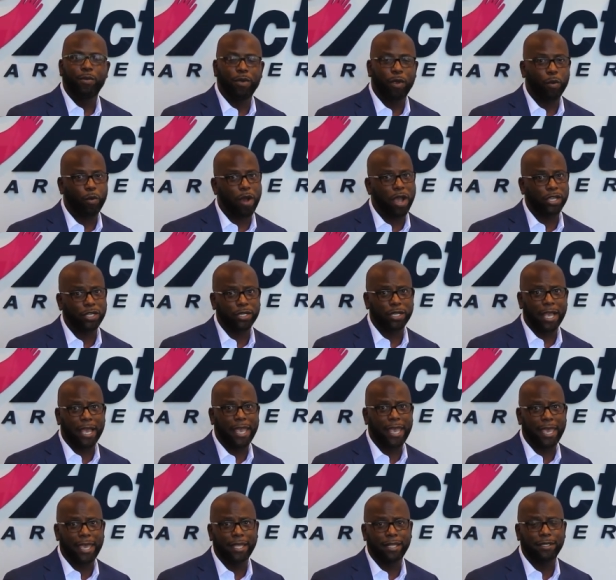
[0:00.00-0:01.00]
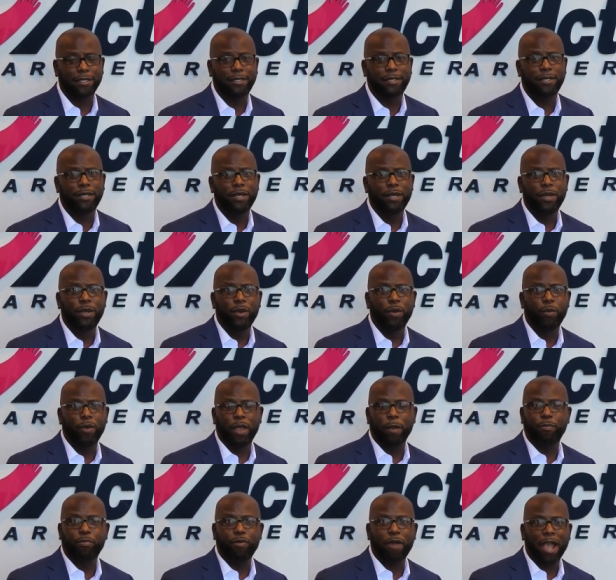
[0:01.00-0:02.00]
We are washing our hands. We
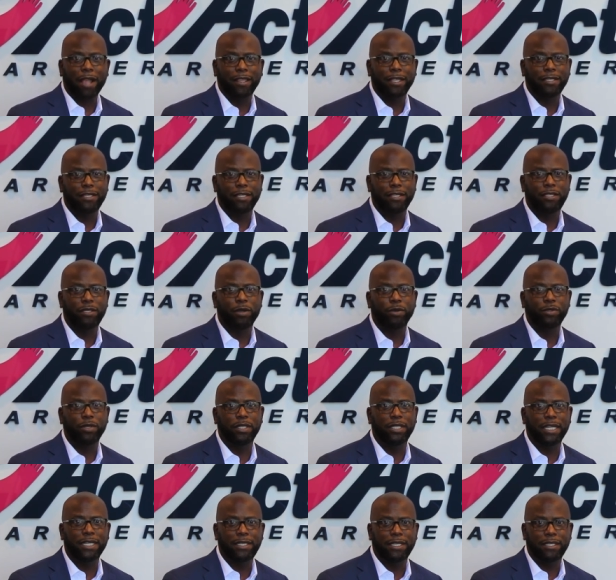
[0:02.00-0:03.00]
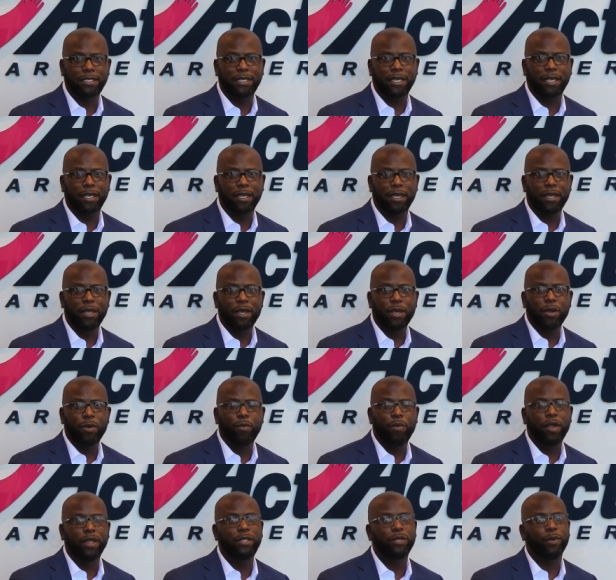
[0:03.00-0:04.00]
are practicing social distancing
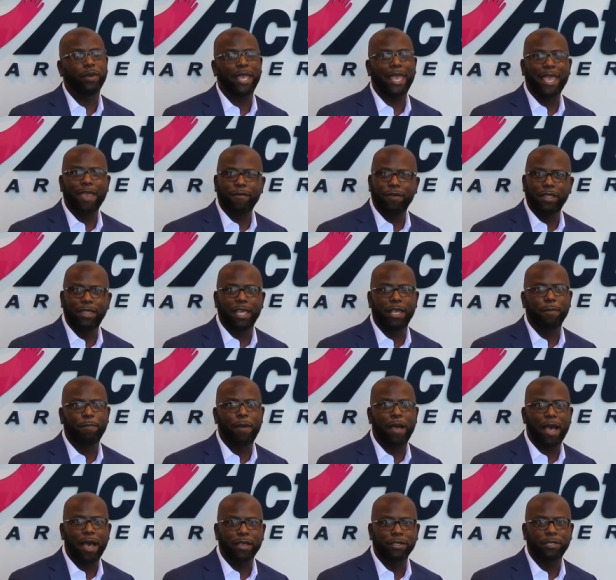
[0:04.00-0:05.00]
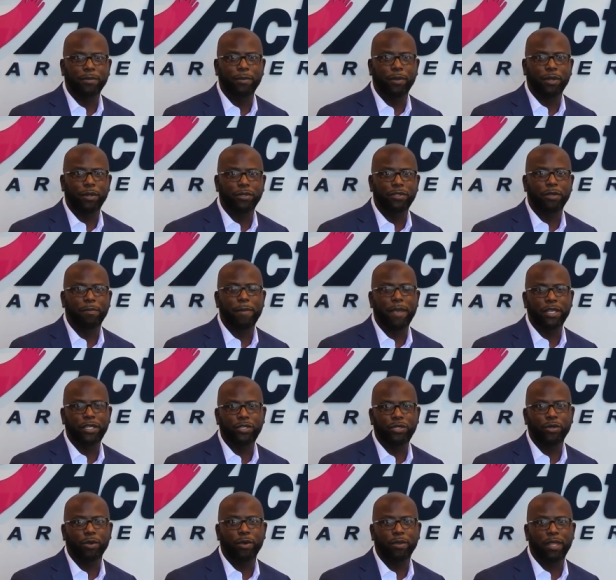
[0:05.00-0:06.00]
we're doing everything possible to make
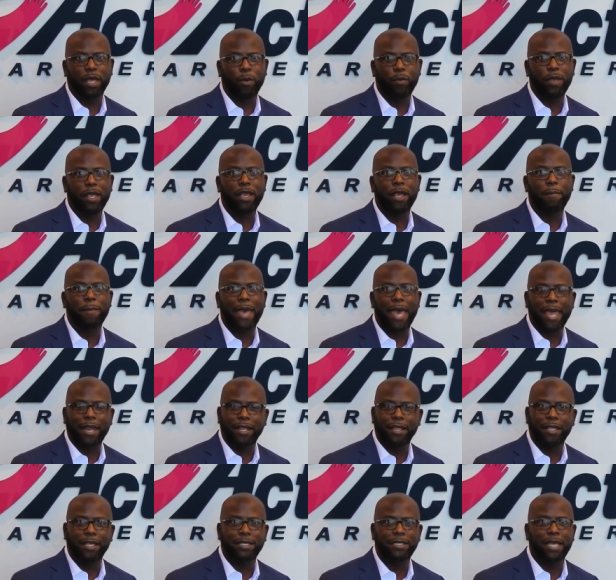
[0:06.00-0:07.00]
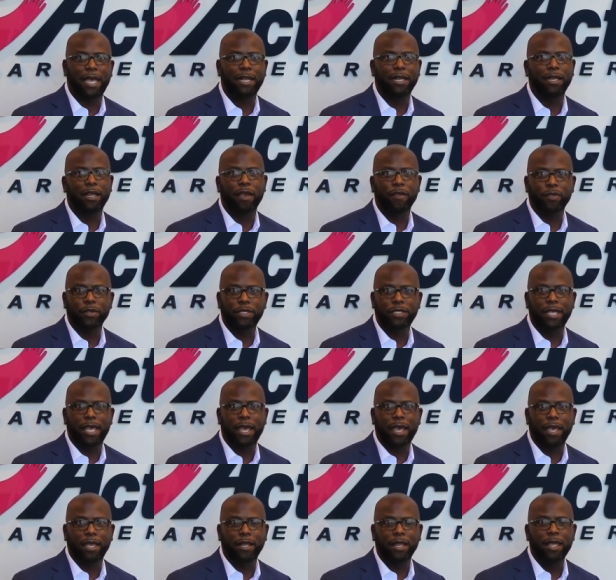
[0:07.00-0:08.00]
sure that we come out of this on the other
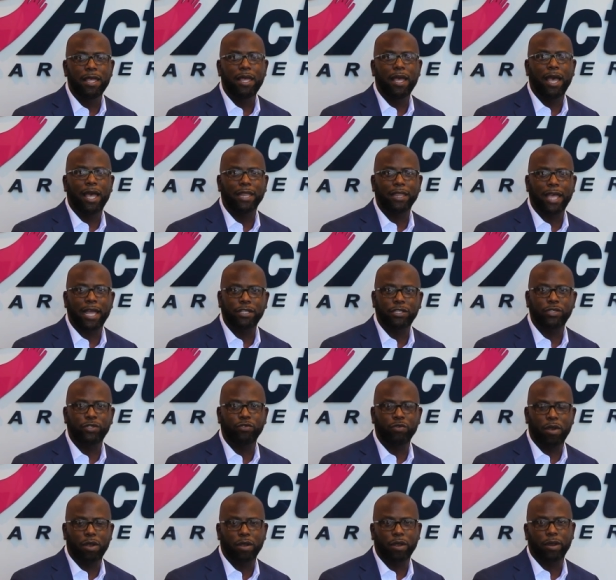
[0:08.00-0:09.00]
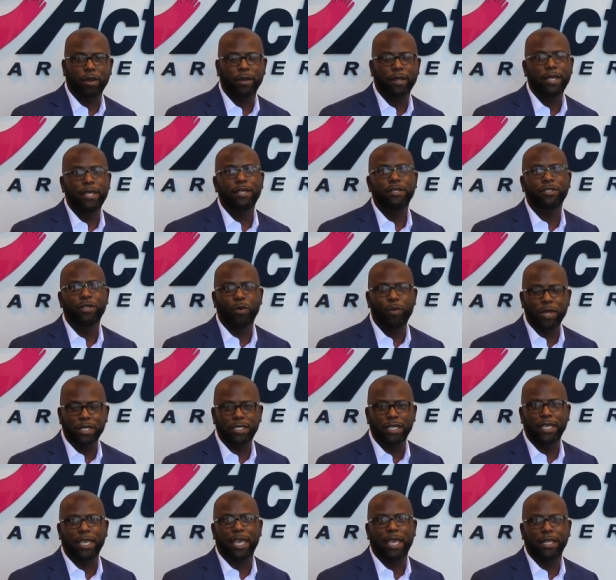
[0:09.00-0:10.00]
side a lot stronger. So
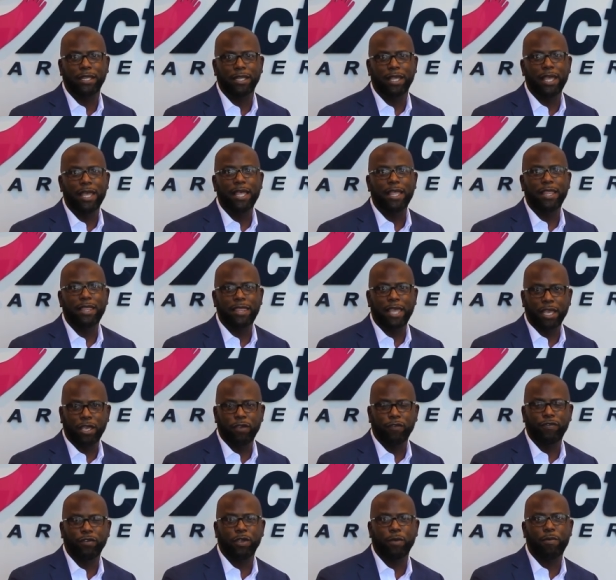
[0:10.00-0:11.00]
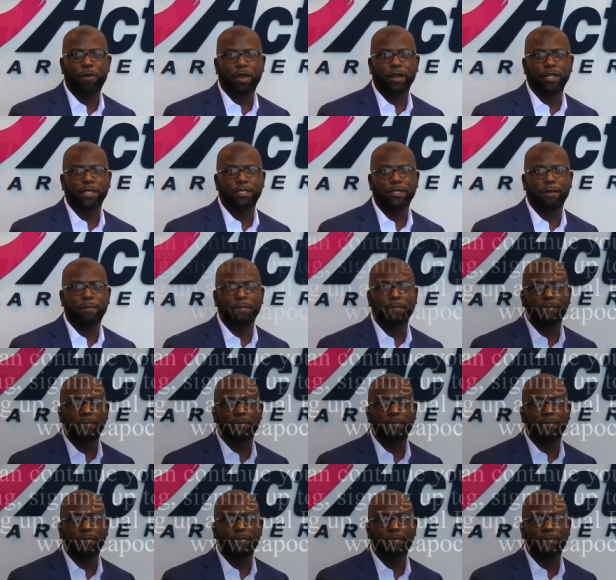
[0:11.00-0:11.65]
once again, thank you for your partnership.